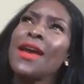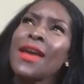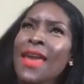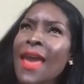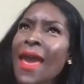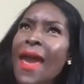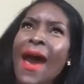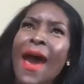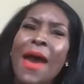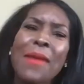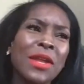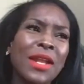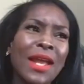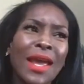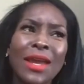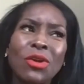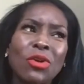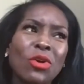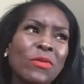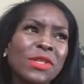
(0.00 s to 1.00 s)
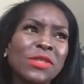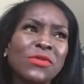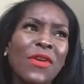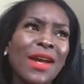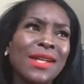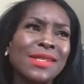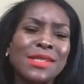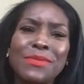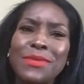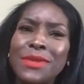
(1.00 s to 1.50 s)
yeah, I mean, I can always
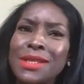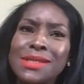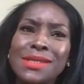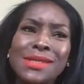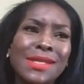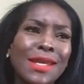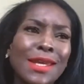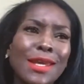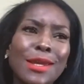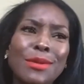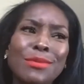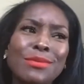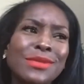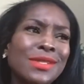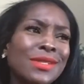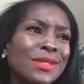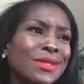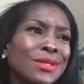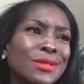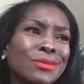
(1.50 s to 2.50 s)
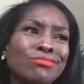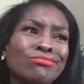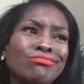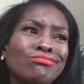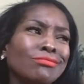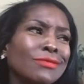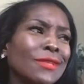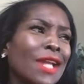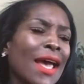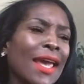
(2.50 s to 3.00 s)
find something steamed.
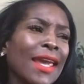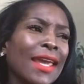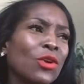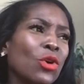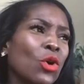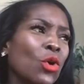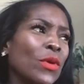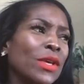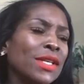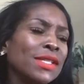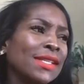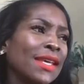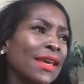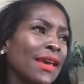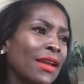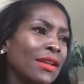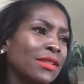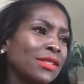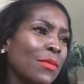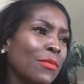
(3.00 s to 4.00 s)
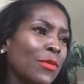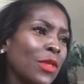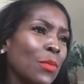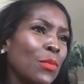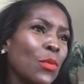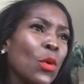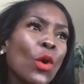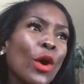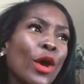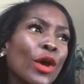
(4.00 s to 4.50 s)
I can always get something
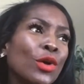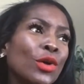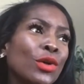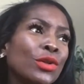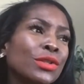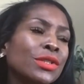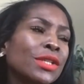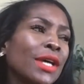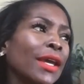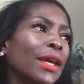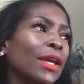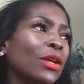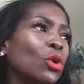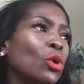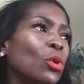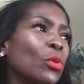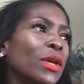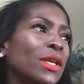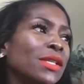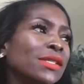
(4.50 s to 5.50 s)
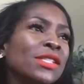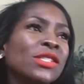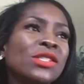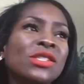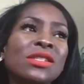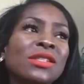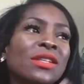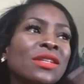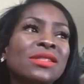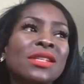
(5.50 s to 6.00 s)
boiled. I can always
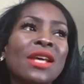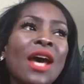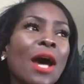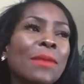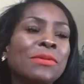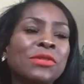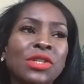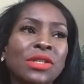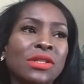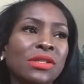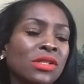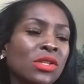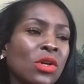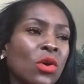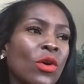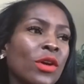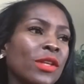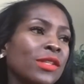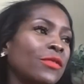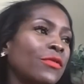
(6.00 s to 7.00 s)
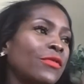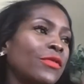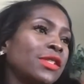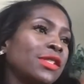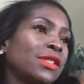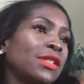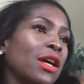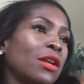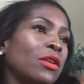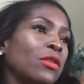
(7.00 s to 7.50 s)
there's options. So if
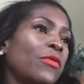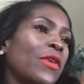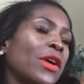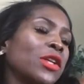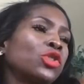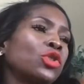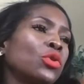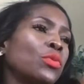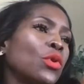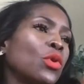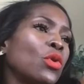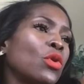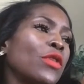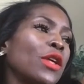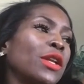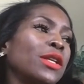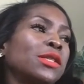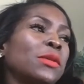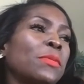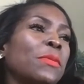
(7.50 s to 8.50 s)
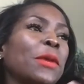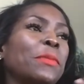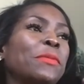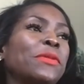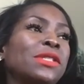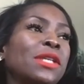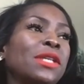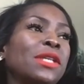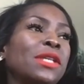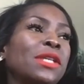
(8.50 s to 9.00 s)
it's not a vegetable, then it's a baked
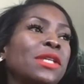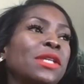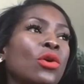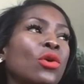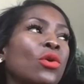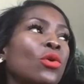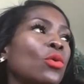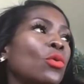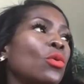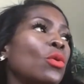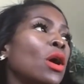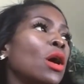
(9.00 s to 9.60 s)
potato.